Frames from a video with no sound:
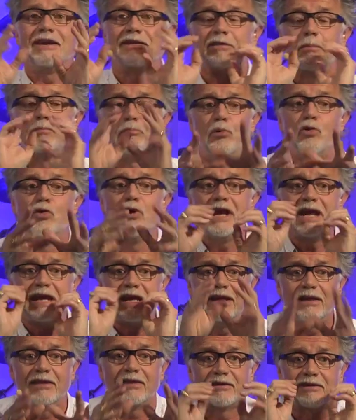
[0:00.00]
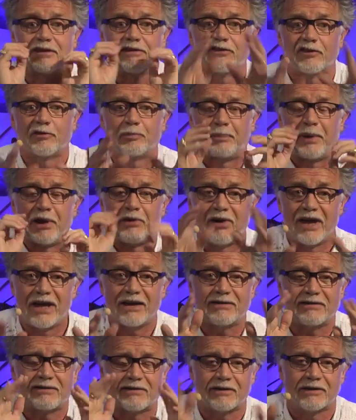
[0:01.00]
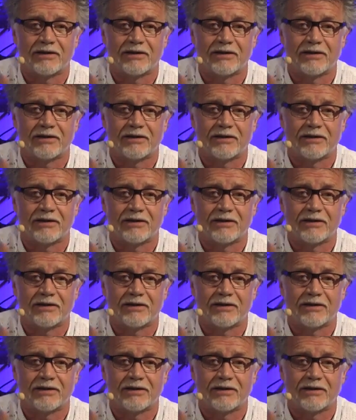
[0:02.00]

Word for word: to breathe, to spirit